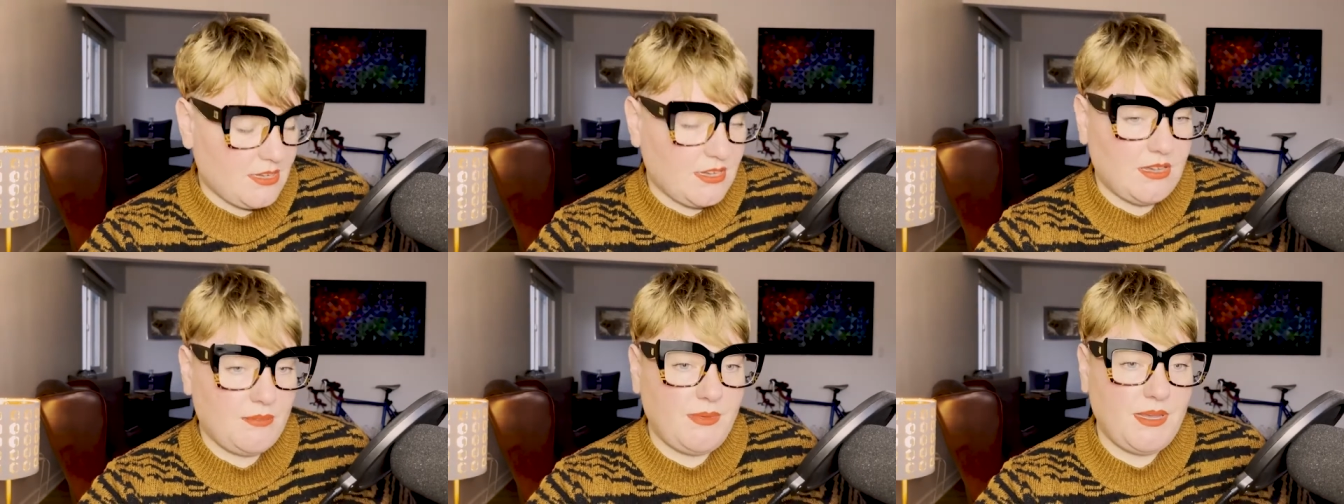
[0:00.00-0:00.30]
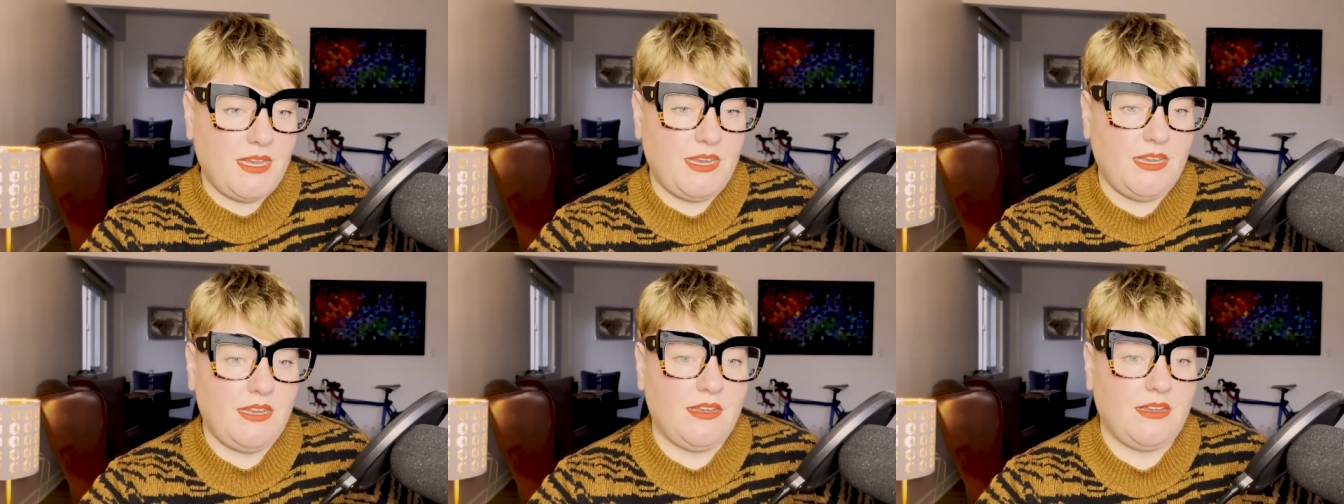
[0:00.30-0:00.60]
I
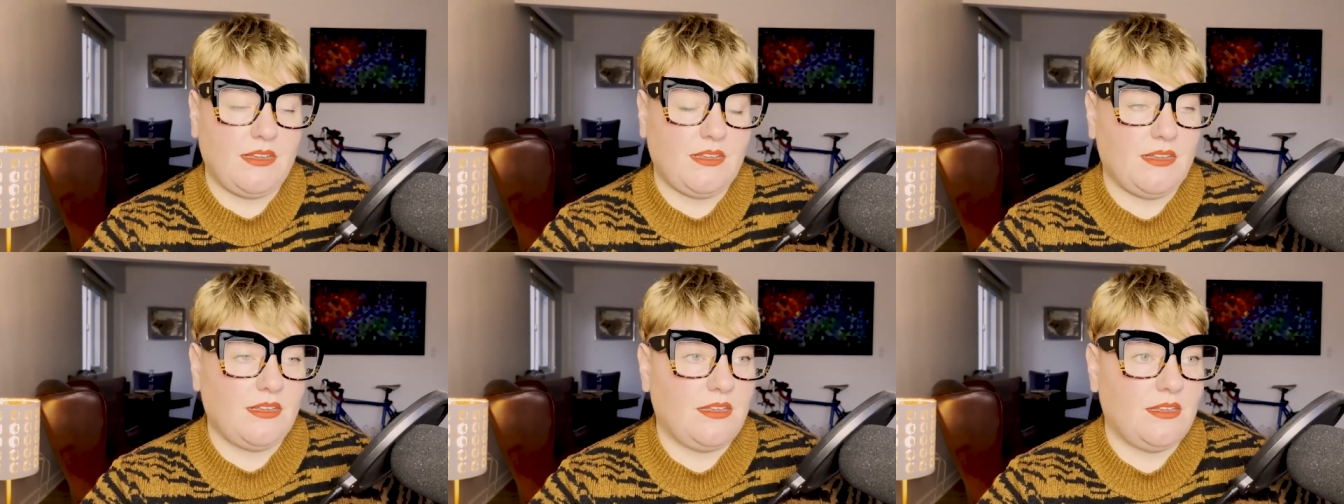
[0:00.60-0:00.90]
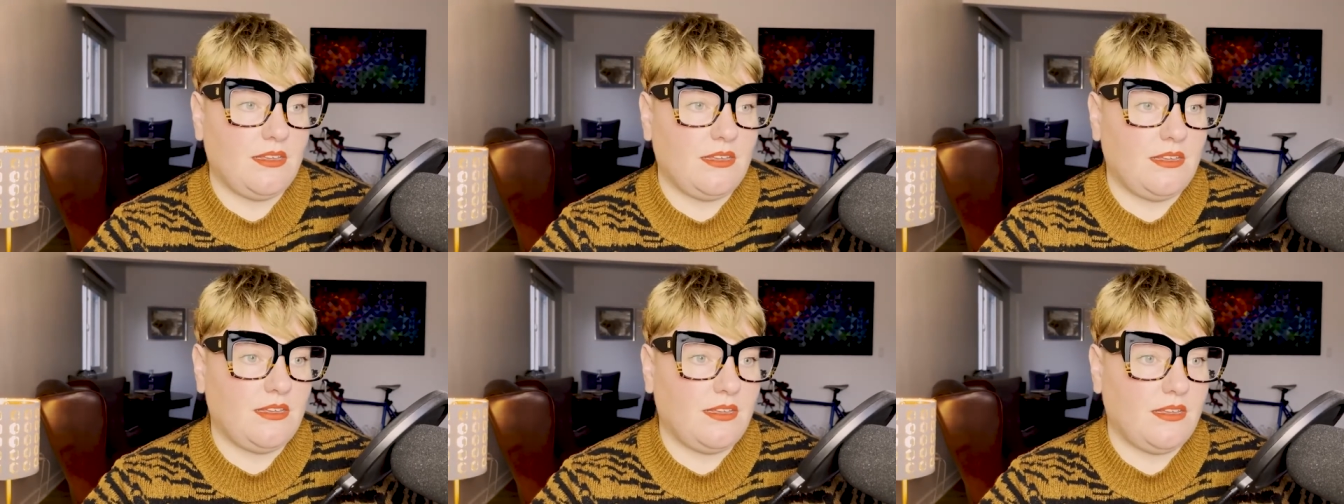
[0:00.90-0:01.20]
mean,
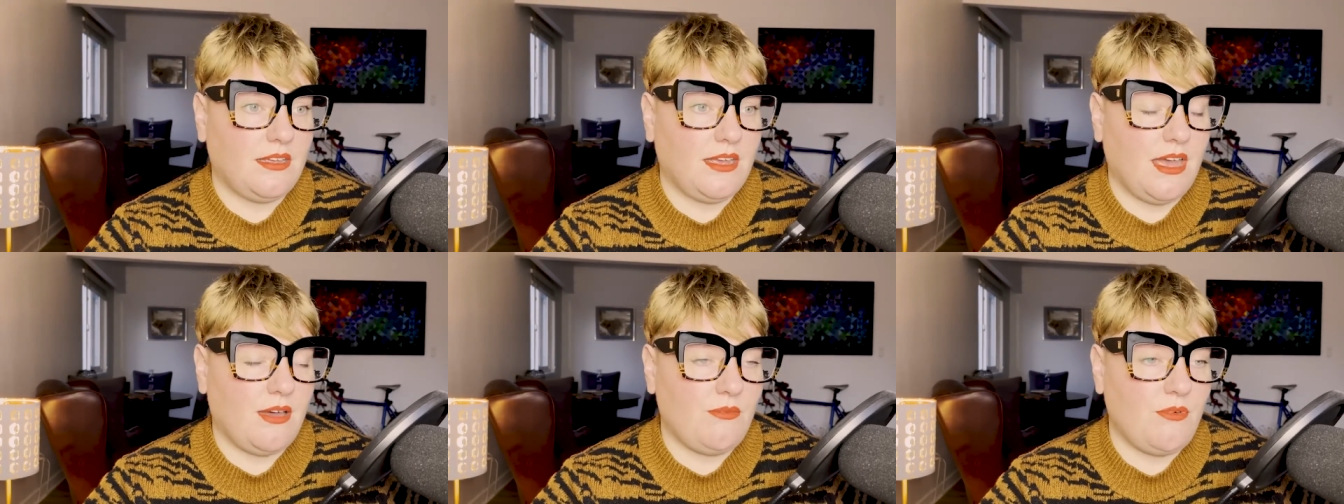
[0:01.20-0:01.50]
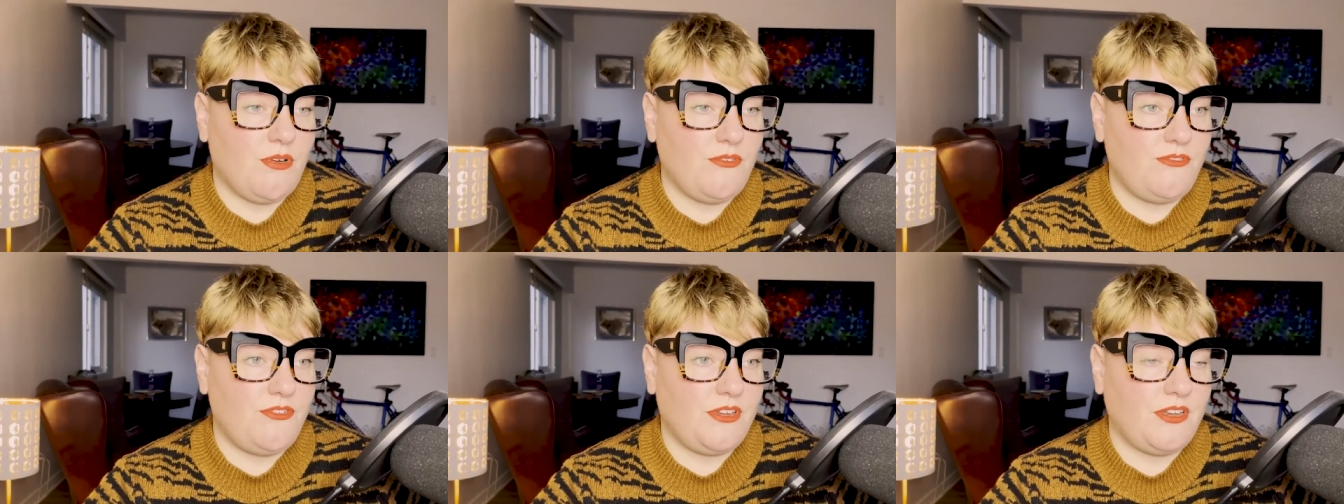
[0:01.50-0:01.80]
how
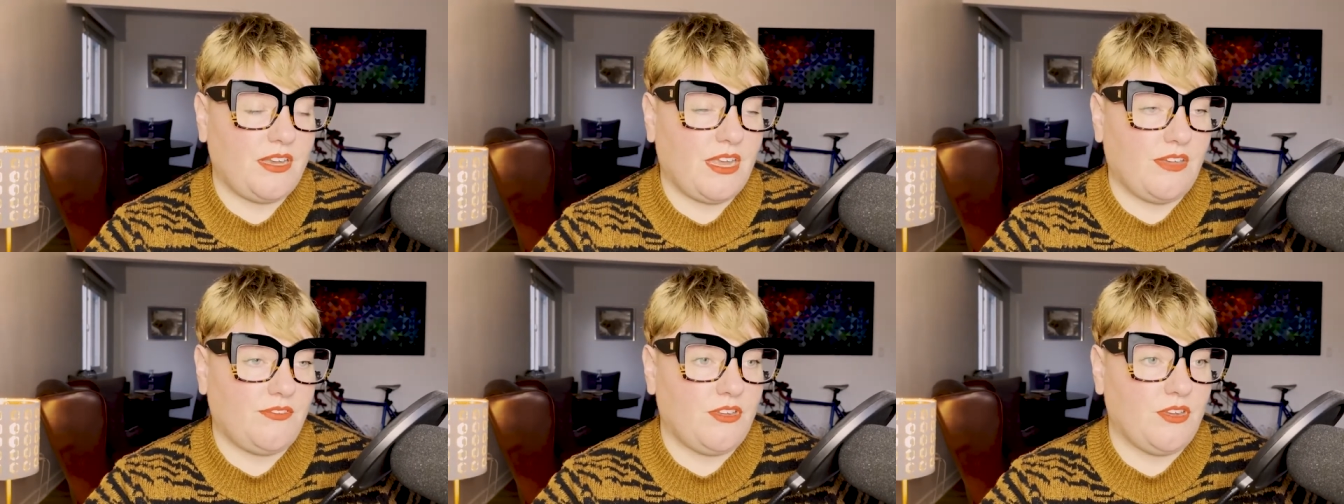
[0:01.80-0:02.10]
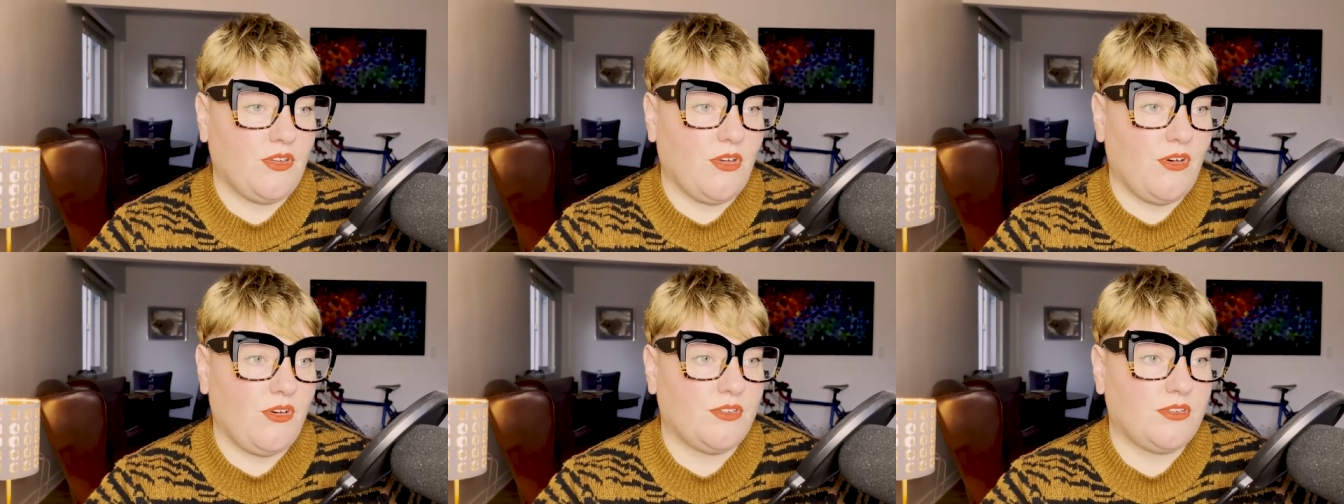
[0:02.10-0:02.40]
often have you
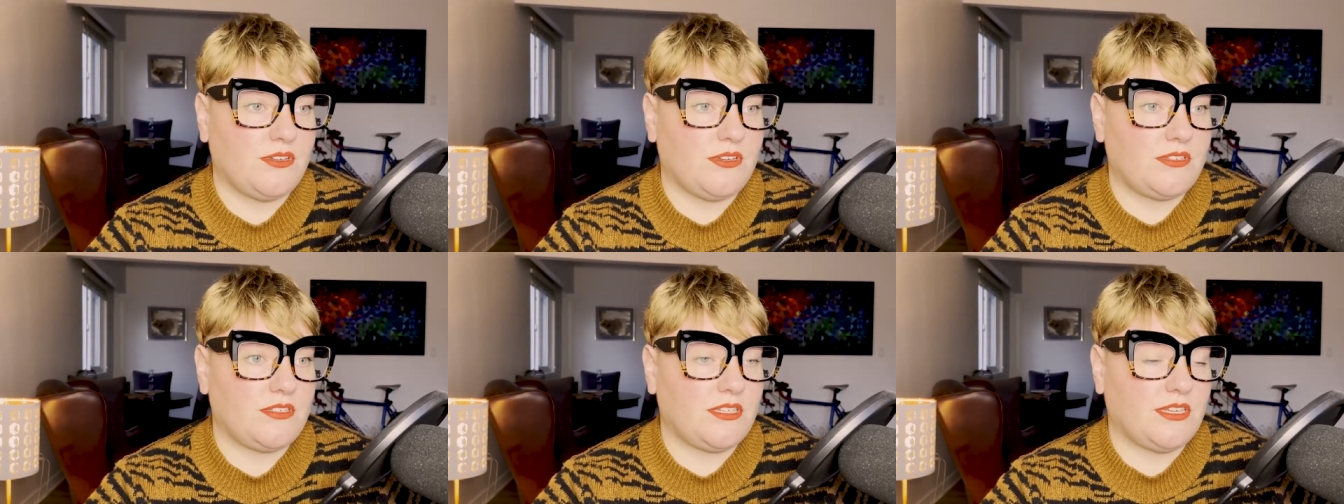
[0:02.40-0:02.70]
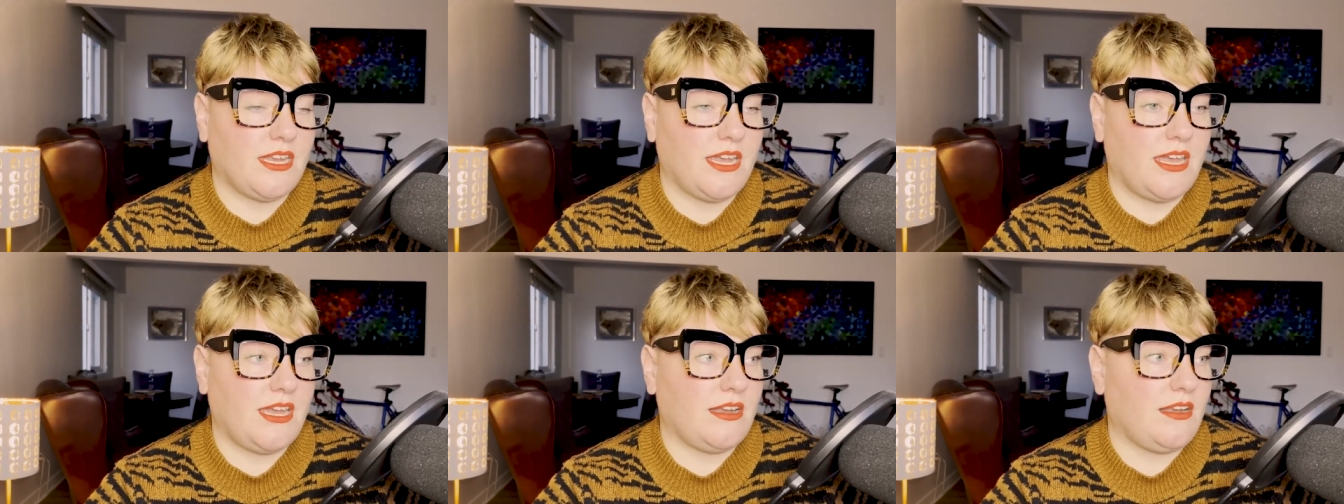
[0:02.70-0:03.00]
gone to
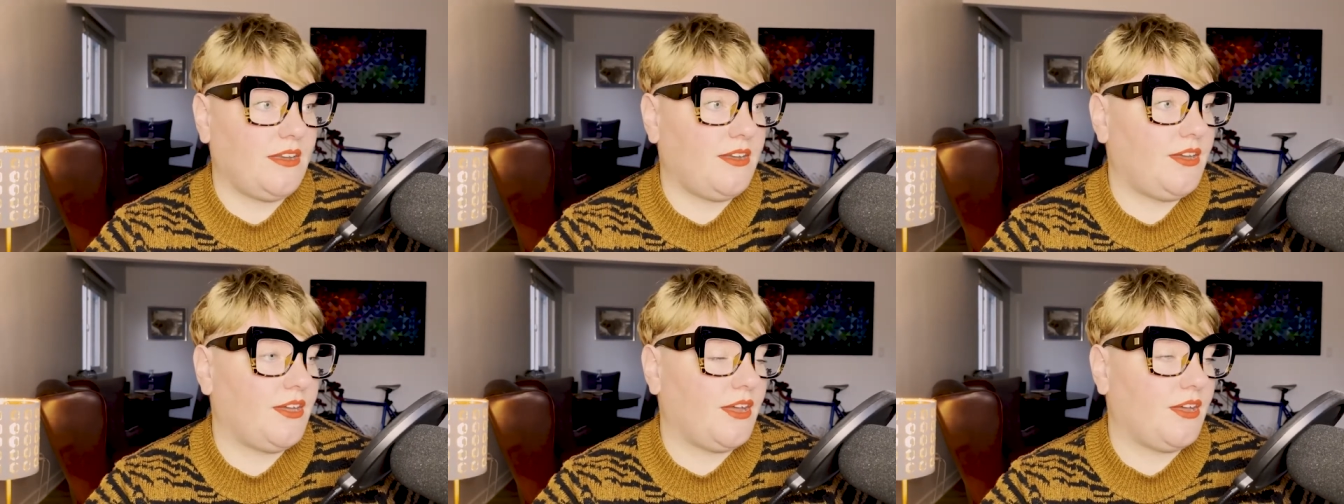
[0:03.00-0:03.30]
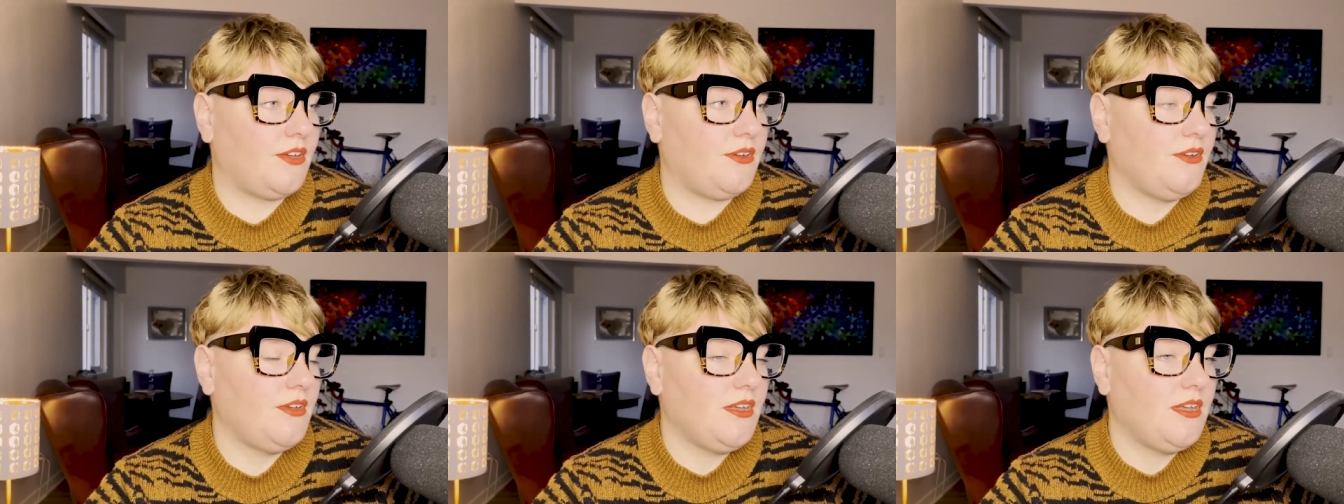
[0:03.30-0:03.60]
get, you
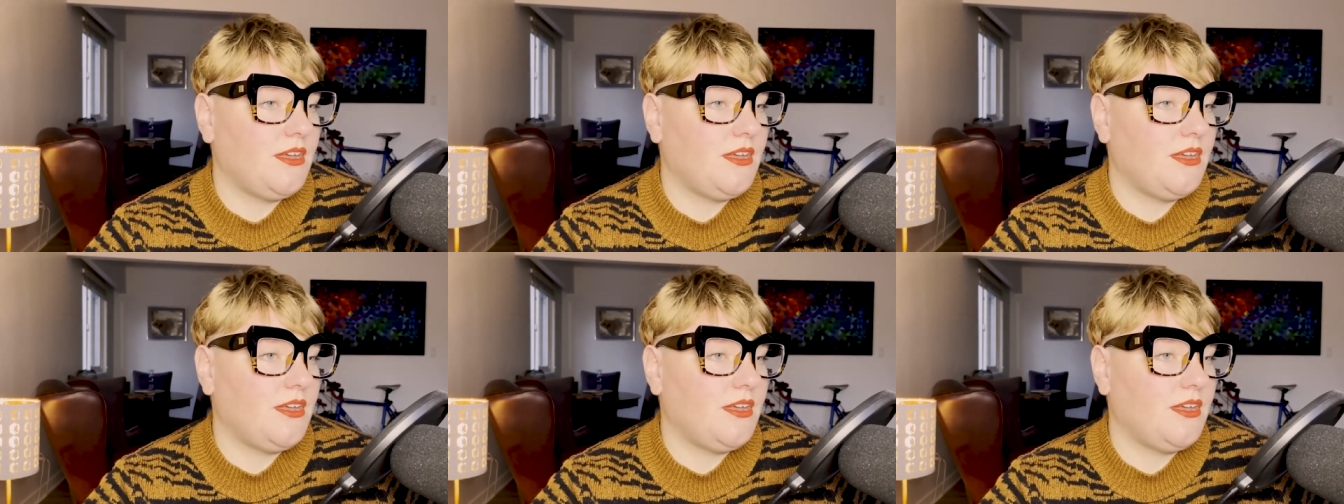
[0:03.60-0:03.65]
know,